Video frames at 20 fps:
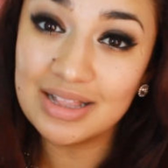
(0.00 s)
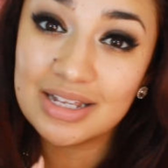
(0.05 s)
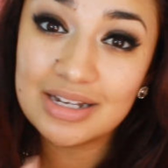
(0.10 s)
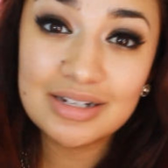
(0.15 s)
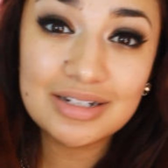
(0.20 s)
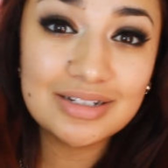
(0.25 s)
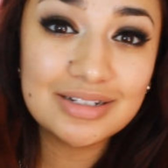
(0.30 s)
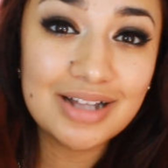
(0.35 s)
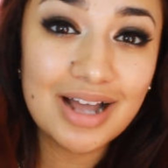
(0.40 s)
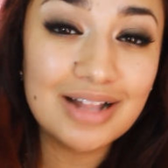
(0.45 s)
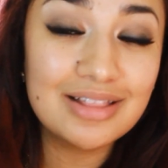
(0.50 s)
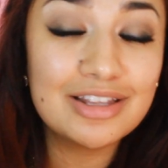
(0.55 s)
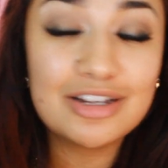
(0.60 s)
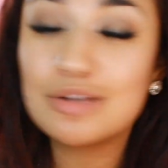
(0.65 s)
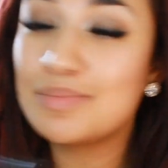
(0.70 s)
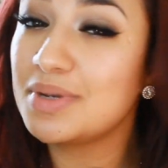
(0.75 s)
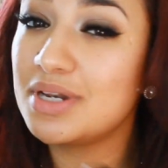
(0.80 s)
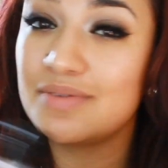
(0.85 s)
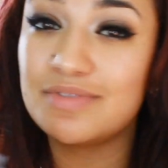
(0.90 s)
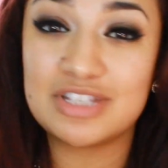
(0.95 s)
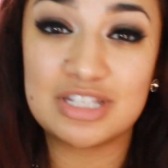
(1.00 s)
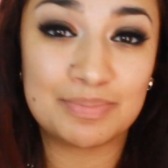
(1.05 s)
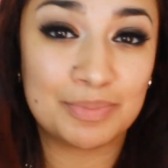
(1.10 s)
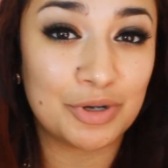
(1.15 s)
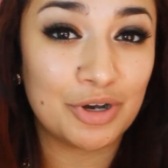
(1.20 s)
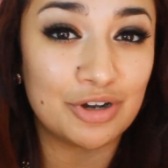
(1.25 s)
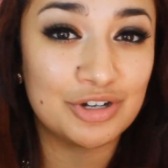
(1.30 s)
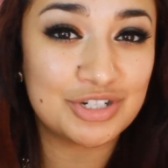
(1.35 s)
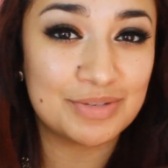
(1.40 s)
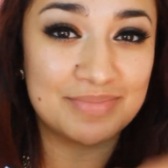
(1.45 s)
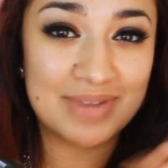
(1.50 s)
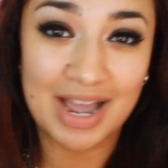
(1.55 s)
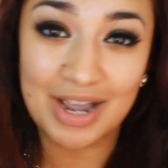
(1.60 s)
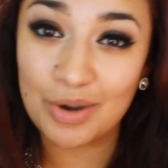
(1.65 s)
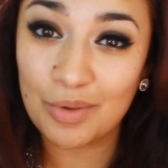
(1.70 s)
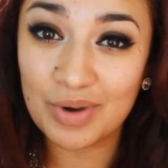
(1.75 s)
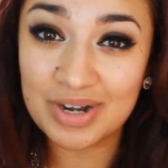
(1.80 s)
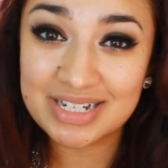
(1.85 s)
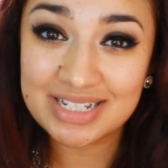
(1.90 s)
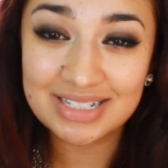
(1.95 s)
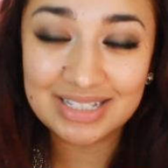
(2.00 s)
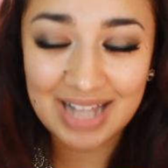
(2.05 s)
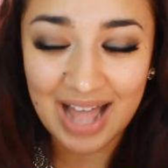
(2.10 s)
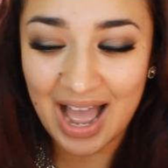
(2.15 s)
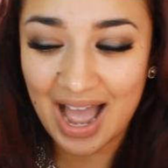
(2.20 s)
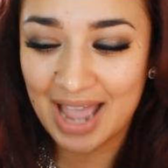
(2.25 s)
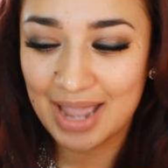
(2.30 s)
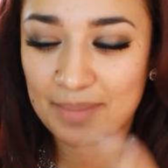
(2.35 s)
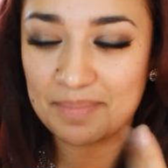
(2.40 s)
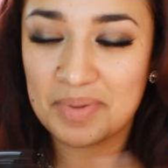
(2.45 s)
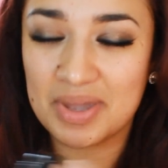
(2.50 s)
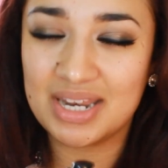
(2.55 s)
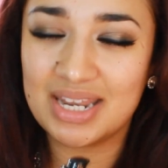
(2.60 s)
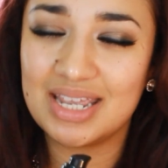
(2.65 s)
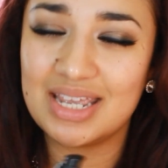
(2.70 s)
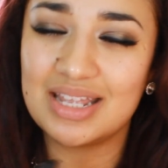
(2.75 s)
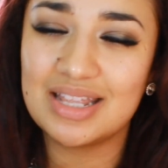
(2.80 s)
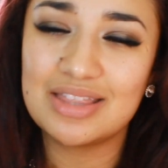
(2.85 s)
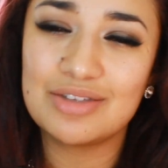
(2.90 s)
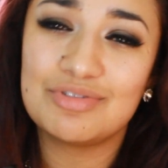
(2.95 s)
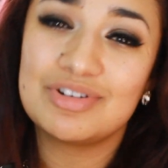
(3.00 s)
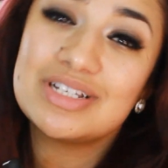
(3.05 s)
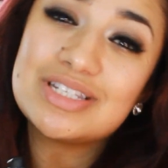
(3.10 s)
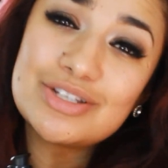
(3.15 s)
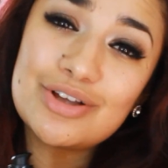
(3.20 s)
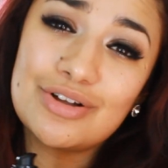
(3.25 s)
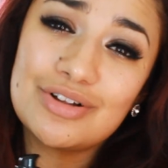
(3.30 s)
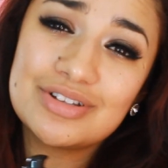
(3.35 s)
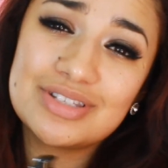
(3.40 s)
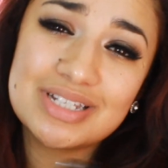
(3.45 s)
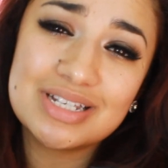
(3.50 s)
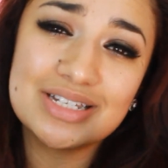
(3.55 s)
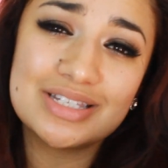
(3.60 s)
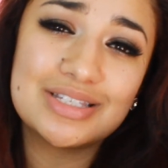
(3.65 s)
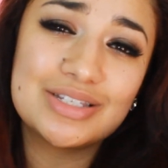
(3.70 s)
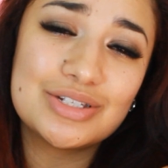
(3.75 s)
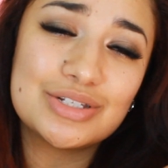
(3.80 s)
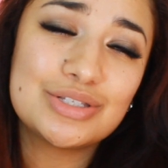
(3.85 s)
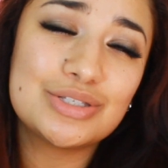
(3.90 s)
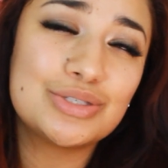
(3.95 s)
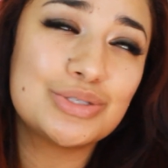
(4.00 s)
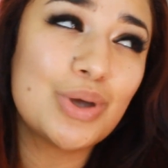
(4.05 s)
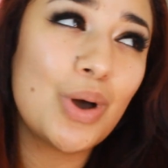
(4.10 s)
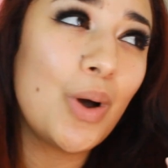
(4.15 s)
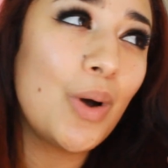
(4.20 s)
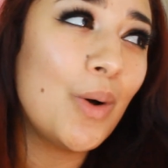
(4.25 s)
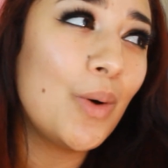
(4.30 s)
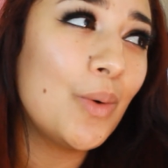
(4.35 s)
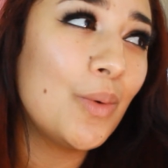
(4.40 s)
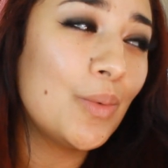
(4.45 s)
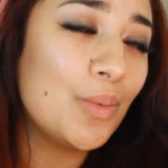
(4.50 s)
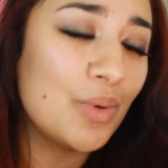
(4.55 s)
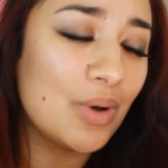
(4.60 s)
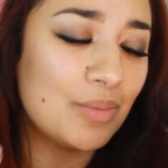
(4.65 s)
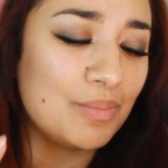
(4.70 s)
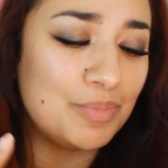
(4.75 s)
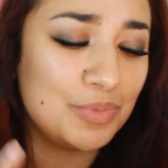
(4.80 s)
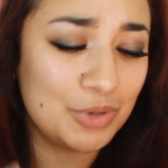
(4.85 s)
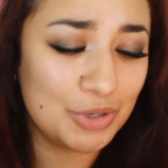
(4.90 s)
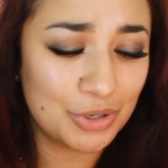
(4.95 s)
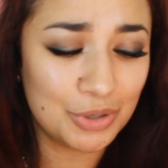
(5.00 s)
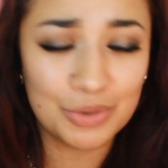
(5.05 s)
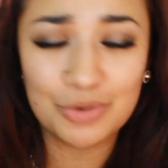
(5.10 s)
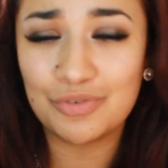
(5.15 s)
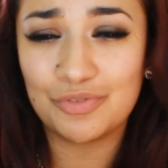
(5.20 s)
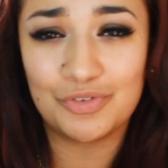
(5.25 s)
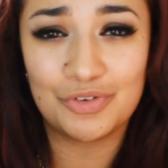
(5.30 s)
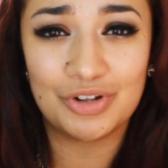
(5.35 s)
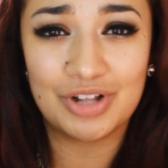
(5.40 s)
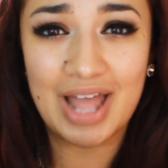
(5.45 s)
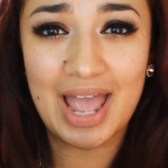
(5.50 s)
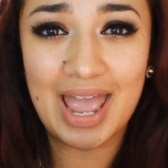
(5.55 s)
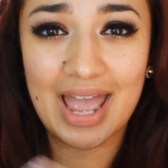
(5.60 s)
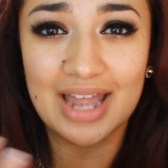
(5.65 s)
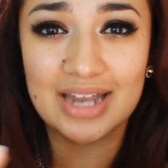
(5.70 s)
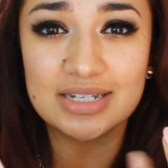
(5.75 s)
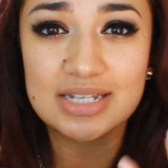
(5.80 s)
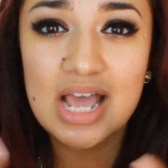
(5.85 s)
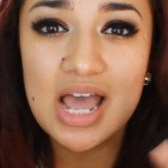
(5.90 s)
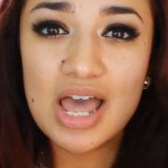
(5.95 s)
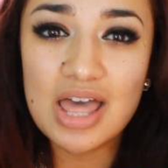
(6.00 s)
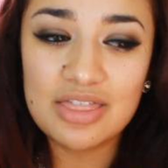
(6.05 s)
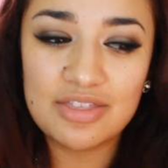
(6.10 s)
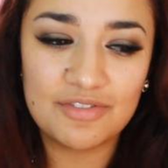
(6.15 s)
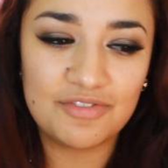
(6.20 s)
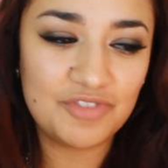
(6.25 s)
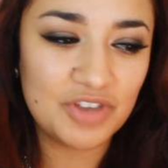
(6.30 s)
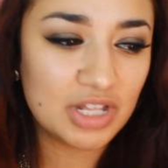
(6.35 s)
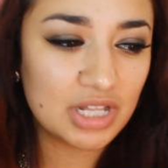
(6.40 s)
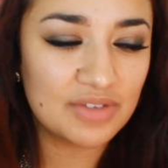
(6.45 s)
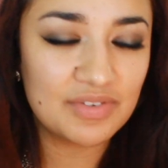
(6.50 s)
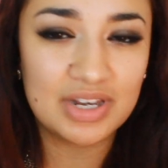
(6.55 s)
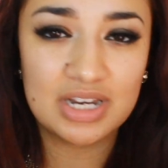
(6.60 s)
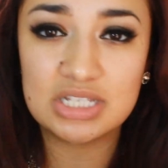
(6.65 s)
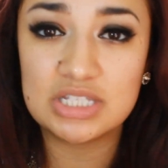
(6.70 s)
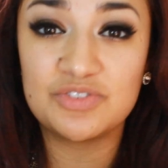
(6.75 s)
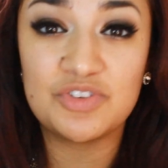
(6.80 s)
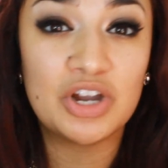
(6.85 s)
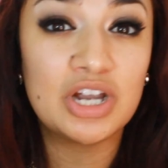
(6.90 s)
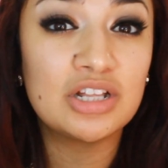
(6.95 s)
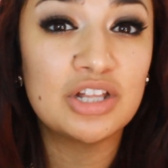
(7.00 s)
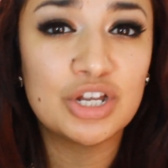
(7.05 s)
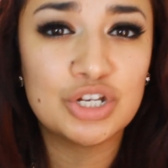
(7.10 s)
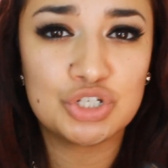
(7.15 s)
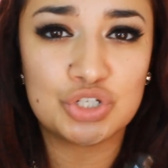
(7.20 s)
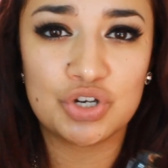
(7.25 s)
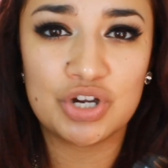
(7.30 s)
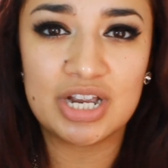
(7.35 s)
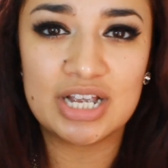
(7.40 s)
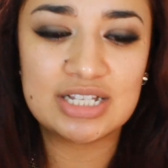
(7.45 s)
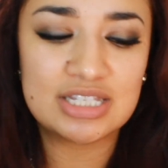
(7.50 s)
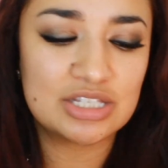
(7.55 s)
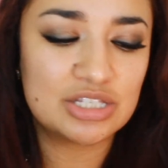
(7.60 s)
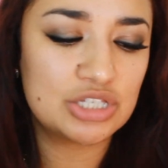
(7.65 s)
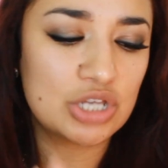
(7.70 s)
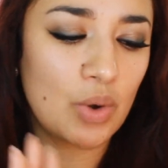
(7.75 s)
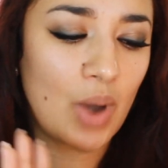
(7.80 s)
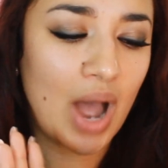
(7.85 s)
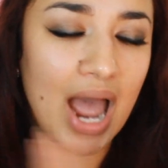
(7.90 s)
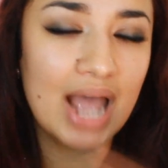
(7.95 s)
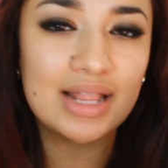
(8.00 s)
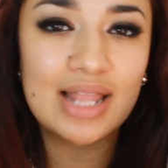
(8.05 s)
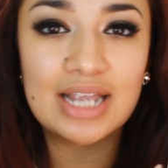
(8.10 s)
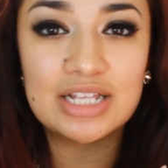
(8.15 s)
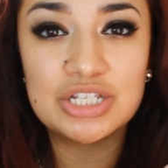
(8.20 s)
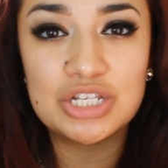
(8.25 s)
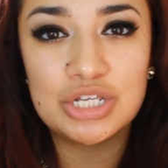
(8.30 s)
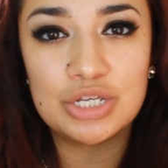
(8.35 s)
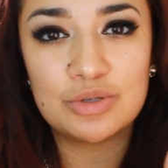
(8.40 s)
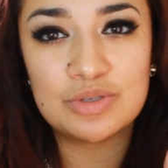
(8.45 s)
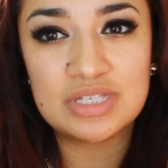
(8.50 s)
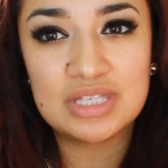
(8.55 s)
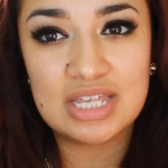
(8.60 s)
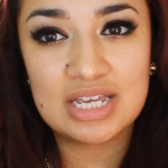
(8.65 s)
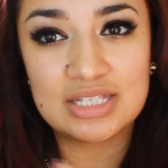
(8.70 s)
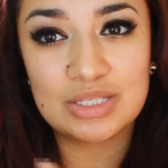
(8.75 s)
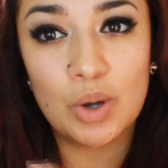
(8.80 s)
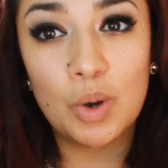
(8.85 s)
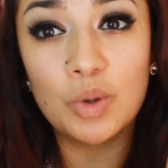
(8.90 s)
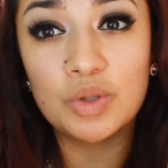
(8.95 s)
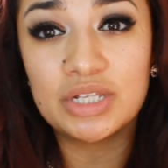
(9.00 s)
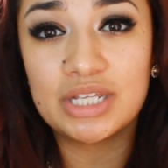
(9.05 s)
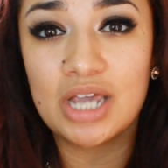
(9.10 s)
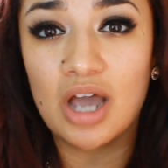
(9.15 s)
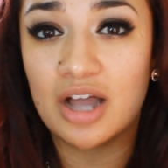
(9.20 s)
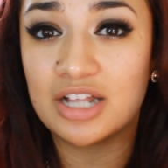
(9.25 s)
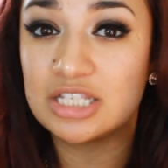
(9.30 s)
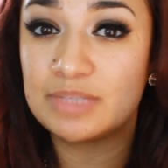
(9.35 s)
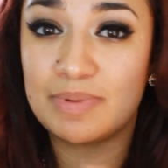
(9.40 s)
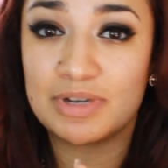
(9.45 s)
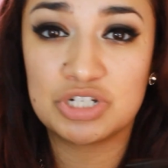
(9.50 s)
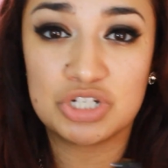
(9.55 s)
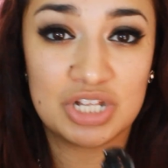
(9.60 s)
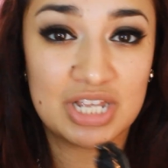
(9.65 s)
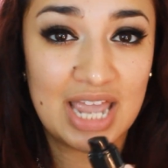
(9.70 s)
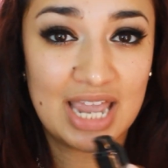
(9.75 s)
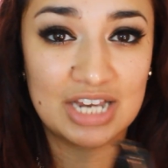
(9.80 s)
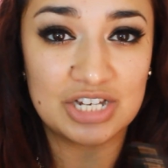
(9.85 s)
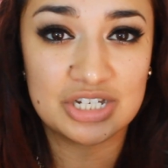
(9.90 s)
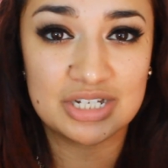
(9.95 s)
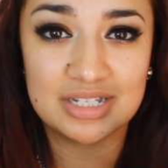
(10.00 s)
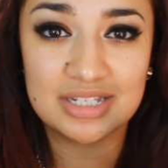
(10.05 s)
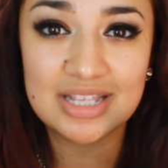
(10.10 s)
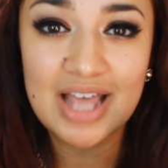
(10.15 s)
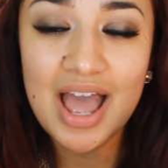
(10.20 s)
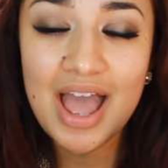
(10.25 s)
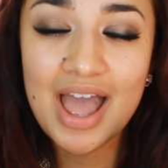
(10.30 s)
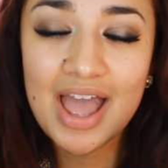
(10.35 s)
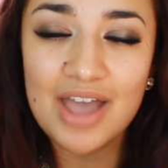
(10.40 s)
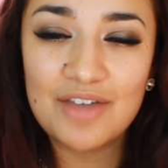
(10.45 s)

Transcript: A little, a little bit of a splurge, I'm not going to lie, but the result is just so beautiful and the feel of it is very luxurious, so I like to use this only on special occasions.